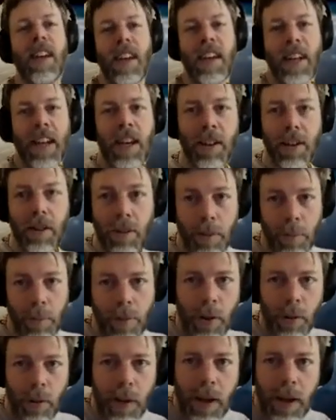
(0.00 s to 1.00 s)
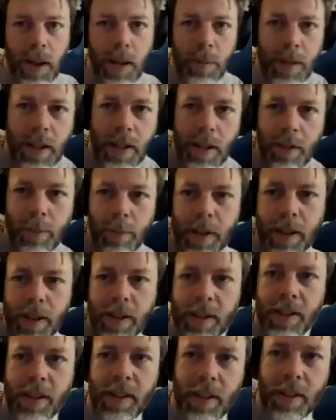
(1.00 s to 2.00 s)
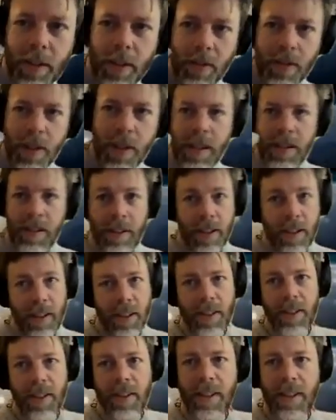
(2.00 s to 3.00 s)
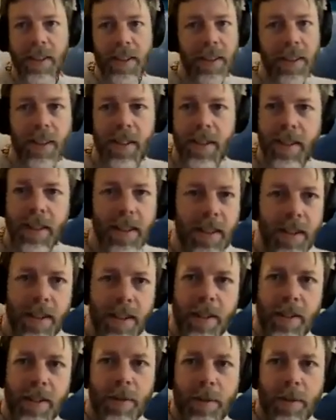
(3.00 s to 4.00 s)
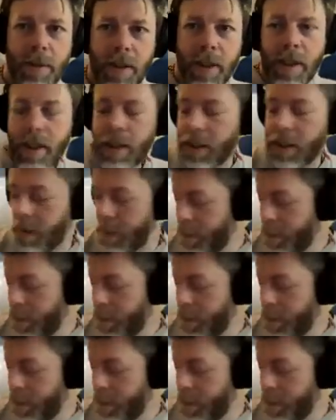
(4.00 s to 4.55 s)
And now they're doing pretty well, but they've been, they've had to like really.